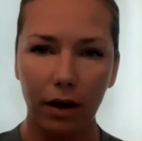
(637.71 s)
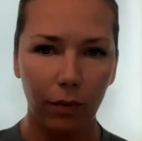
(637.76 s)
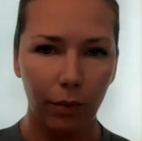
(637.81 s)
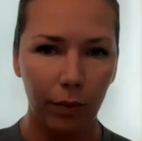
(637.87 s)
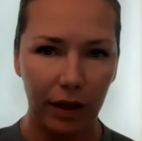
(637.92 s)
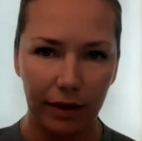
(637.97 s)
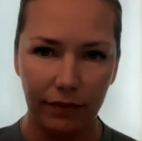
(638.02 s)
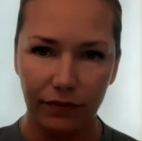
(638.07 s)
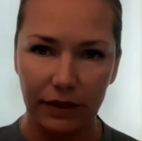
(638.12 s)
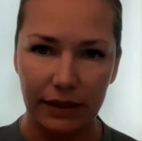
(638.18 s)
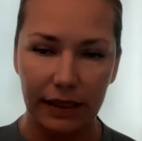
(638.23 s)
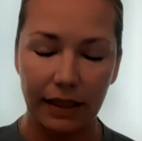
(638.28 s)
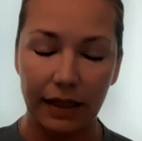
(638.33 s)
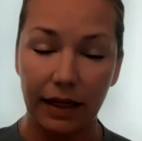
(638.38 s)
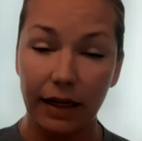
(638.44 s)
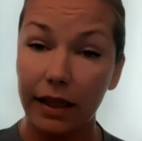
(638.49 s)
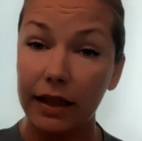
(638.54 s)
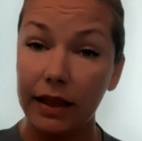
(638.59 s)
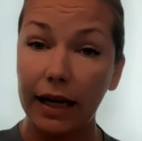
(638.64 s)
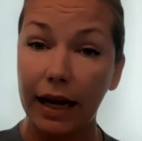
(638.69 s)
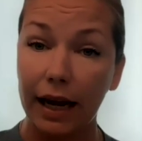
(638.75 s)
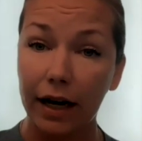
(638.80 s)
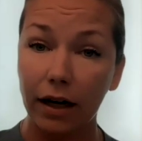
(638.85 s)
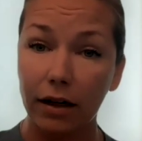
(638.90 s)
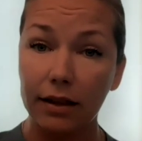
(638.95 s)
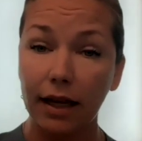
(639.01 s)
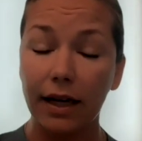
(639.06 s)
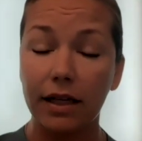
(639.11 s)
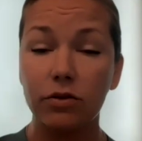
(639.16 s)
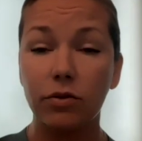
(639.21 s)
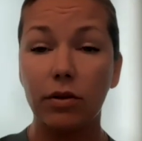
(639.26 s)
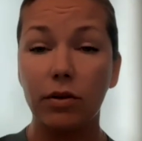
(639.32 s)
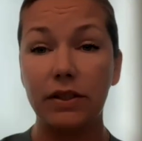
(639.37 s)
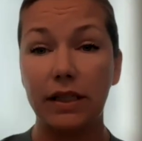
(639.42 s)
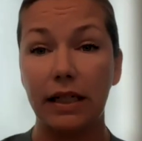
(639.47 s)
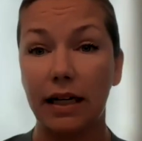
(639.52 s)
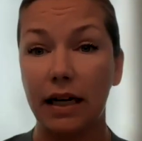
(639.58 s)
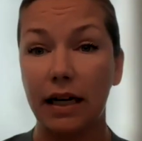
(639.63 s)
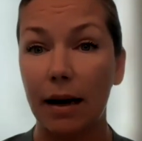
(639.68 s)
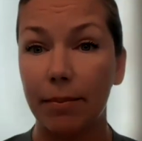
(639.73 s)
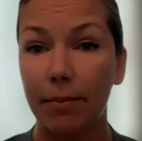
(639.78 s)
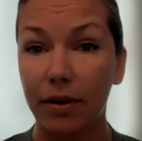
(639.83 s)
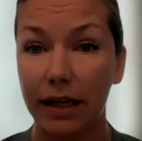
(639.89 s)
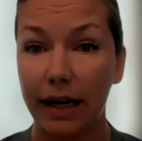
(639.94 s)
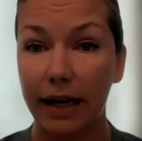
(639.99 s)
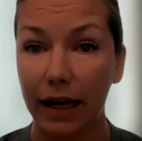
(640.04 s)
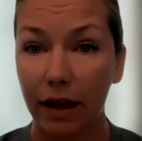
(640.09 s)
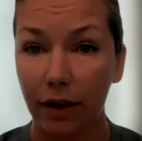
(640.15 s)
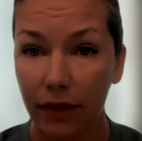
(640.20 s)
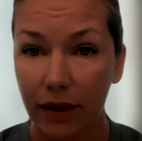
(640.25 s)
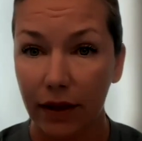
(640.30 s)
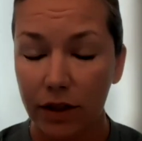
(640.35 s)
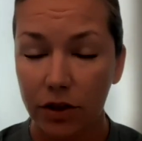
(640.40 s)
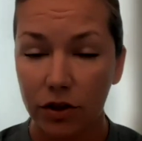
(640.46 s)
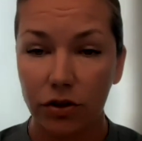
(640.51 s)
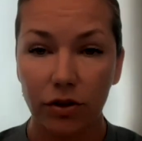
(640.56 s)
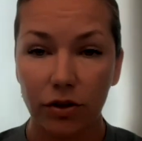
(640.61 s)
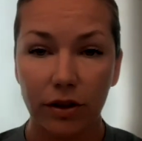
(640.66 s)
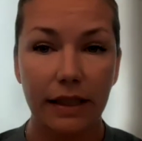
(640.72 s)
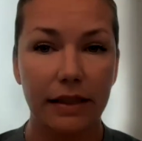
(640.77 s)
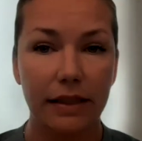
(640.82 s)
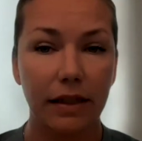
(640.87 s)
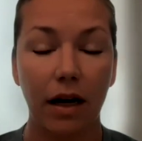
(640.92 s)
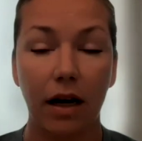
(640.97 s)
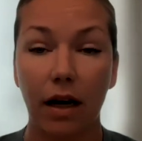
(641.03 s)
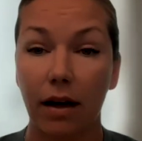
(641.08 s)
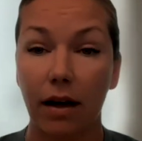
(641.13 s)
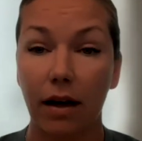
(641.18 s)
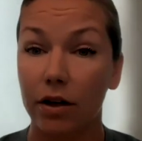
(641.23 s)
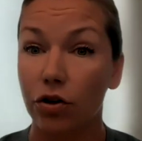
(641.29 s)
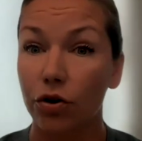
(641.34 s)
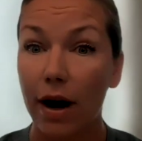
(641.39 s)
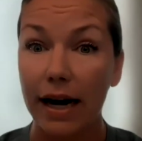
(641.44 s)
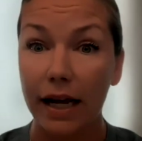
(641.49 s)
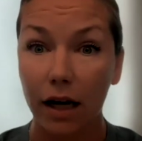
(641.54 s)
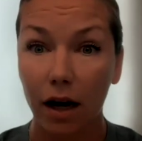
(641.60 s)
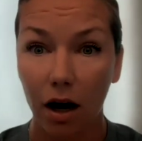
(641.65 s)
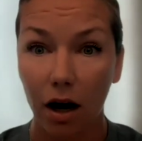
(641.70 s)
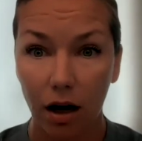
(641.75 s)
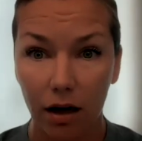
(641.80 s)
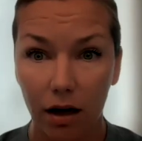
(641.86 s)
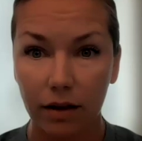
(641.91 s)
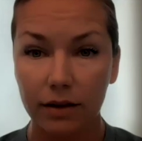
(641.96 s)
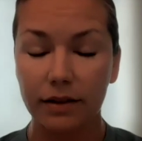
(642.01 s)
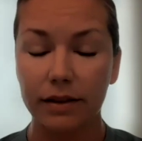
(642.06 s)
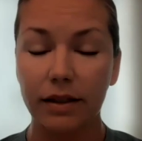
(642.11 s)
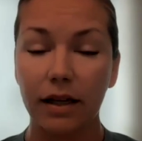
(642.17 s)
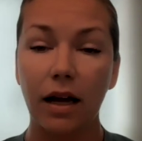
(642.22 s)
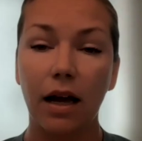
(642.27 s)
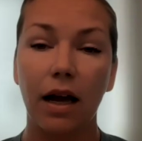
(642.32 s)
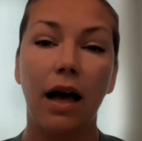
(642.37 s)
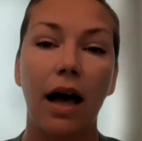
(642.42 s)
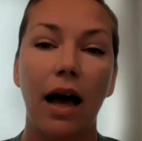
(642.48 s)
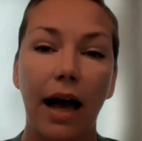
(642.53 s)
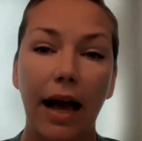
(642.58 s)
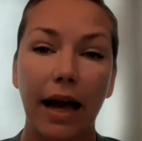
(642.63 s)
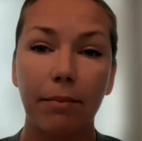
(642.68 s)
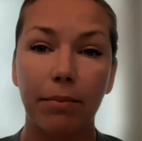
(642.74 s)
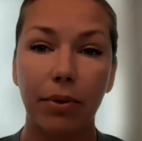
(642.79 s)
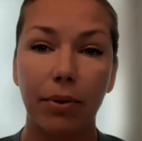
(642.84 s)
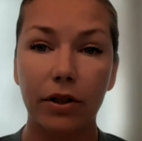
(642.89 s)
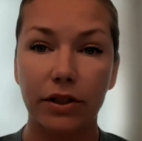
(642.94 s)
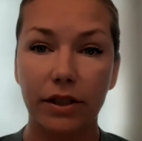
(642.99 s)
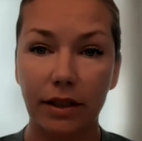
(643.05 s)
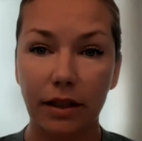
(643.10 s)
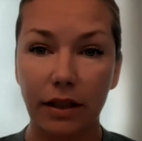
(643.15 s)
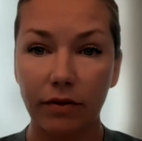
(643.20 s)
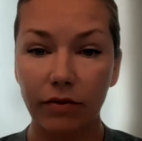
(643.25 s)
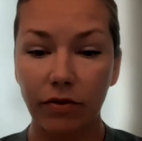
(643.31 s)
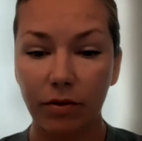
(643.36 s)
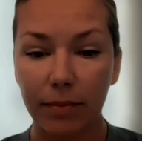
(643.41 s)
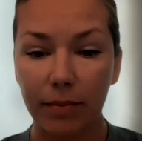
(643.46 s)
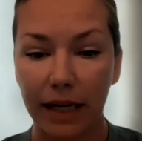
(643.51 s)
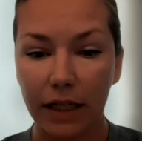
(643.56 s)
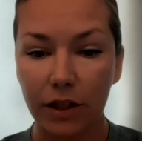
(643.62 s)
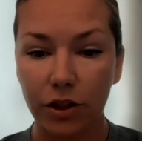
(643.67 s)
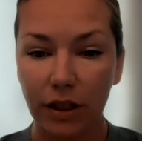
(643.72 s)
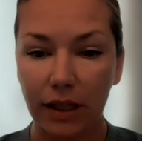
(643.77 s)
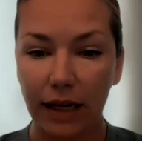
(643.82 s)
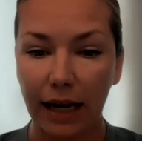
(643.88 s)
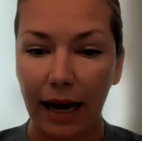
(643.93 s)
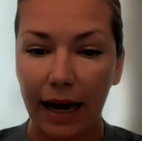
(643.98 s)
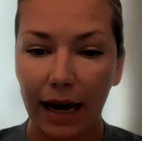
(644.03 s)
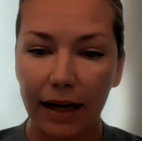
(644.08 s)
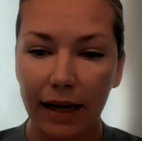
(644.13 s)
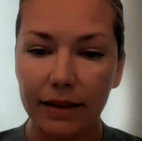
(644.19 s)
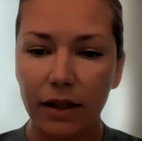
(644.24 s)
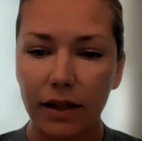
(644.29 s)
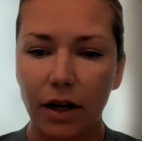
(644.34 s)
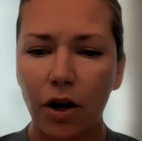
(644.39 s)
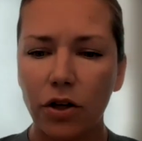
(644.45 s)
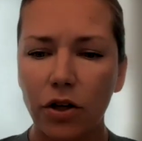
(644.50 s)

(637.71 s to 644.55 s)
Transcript: we've seen it in the airlines, we've seen a couple in health industries, credit cards, and personal information hacks.